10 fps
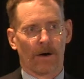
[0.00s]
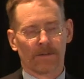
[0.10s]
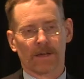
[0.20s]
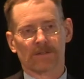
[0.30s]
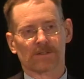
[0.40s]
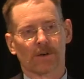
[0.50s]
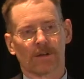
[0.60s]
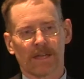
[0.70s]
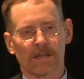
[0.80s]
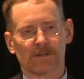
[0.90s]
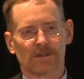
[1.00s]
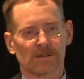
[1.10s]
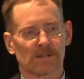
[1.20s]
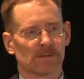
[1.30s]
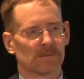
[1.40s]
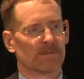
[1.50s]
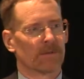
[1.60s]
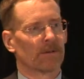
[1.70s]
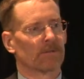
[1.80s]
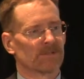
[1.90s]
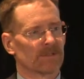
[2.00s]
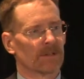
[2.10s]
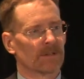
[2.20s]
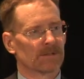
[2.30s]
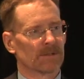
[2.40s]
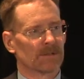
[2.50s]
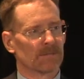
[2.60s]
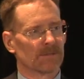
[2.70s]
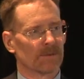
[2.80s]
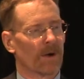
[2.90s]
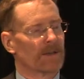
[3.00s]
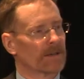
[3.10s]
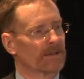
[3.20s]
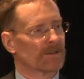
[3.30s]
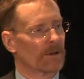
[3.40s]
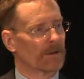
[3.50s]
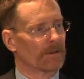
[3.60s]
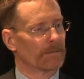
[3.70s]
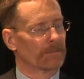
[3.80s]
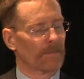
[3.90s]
On the other side, air conditioning systems are very resilient systems, the way they're designed.